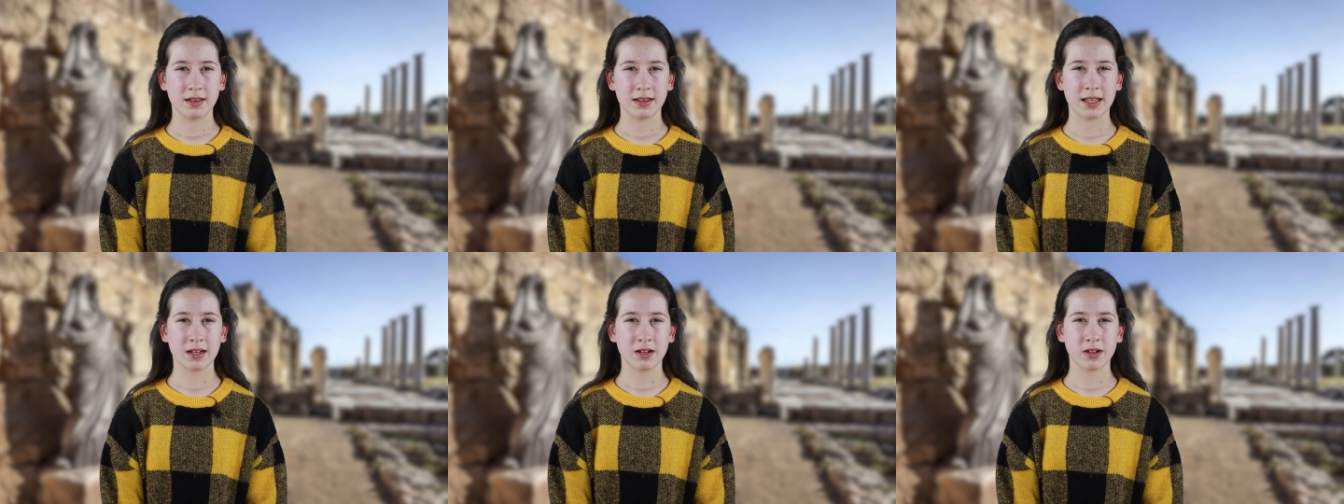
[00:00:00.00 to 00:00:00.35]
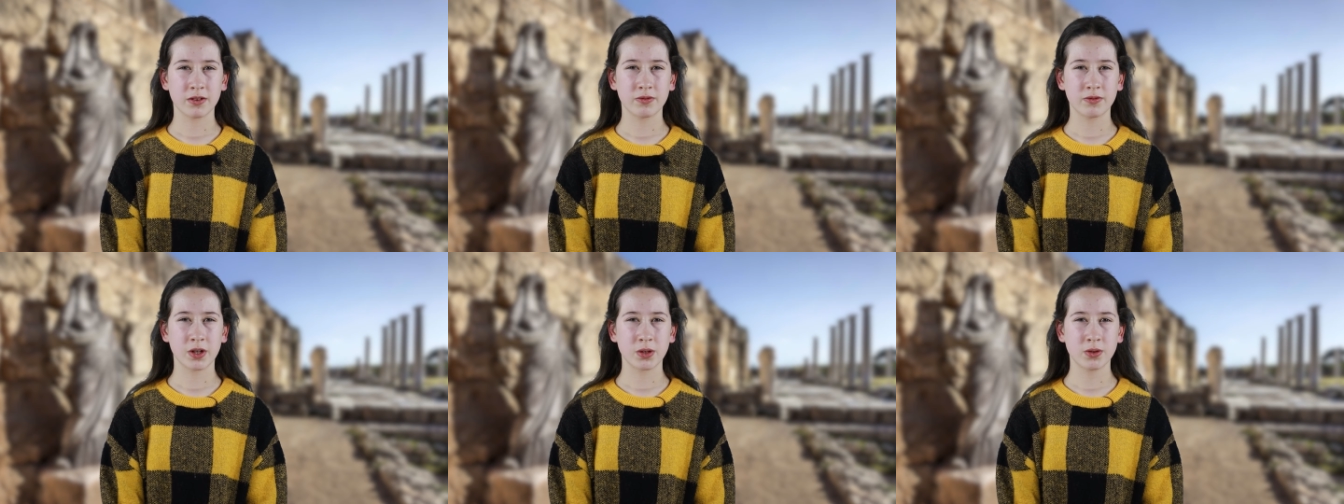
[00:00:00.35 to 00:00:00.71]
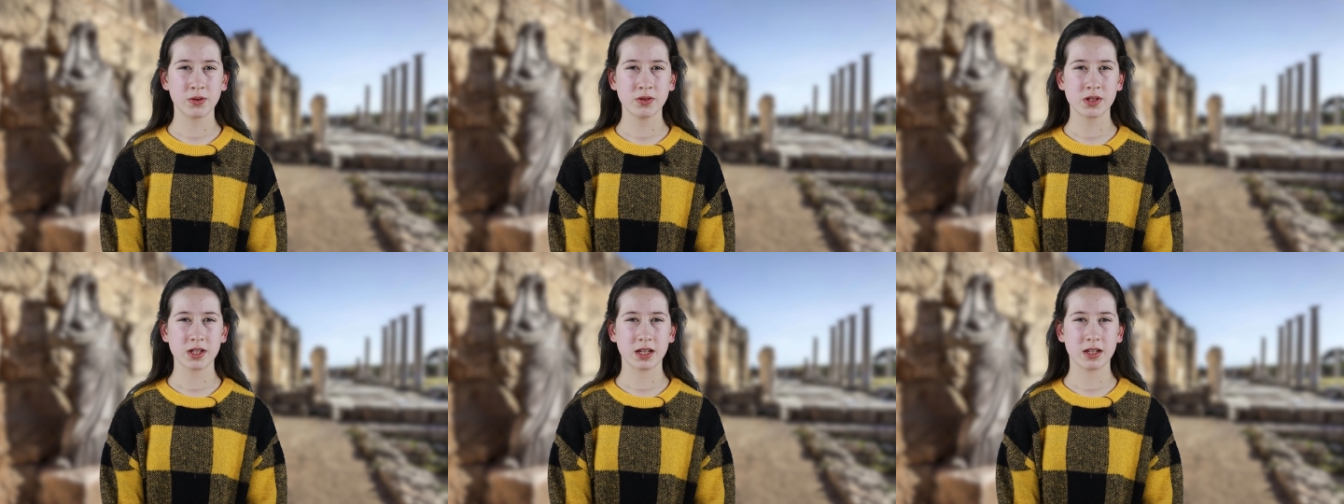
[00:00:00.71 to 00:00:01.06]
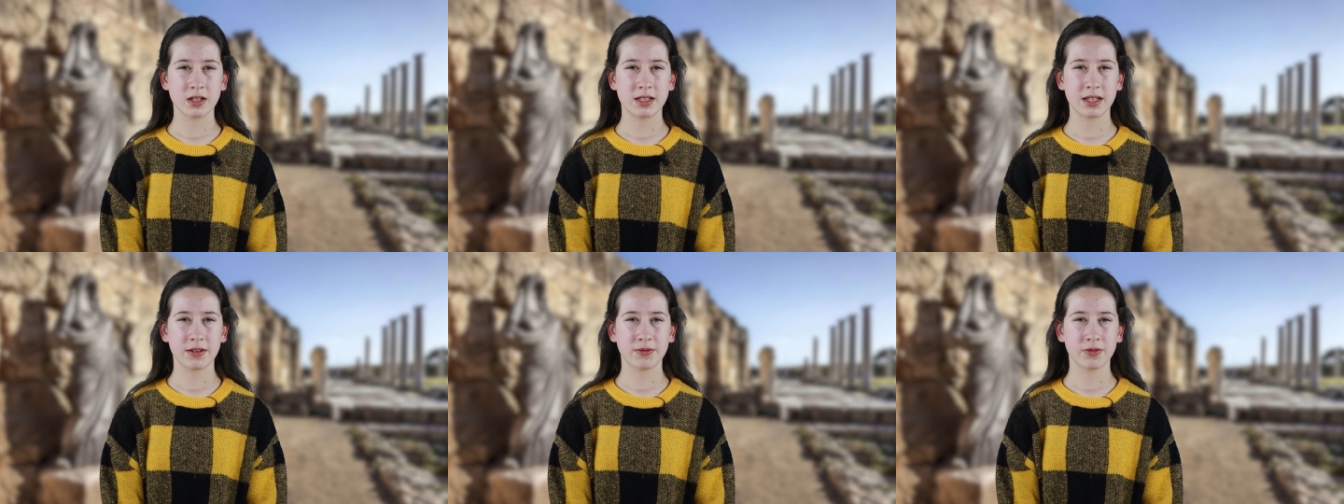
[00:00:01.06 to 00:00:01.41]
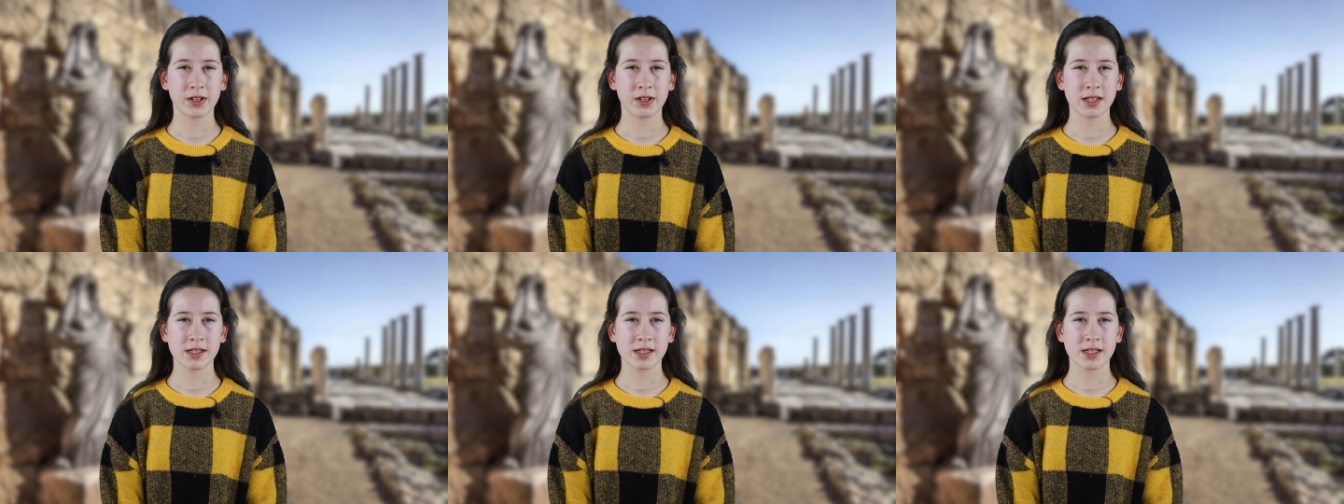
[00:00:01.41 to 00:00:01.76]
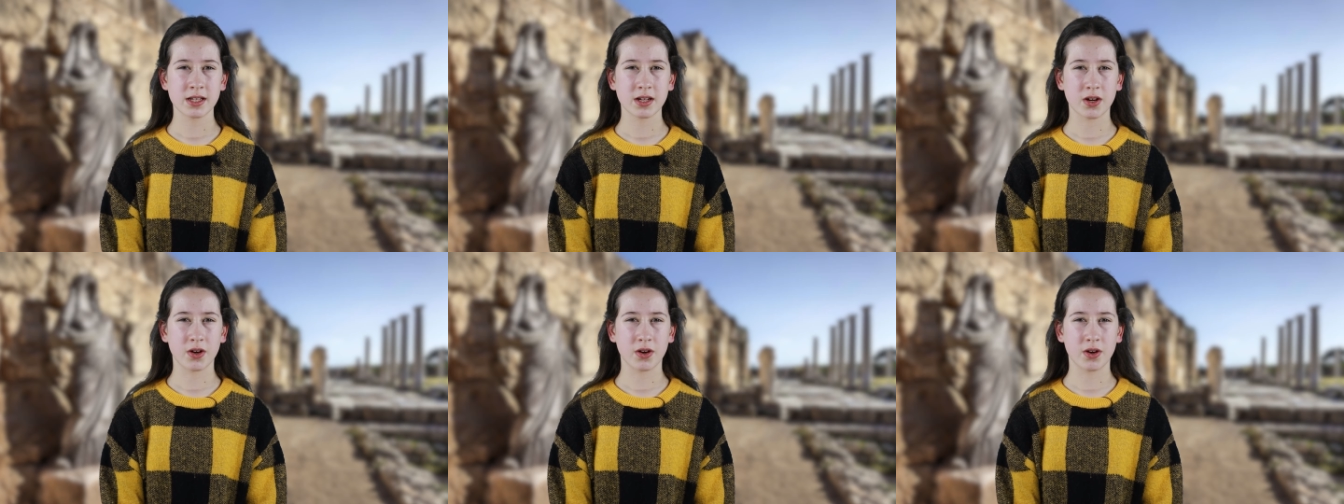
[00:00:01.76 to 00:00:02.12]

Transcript: there arose a difference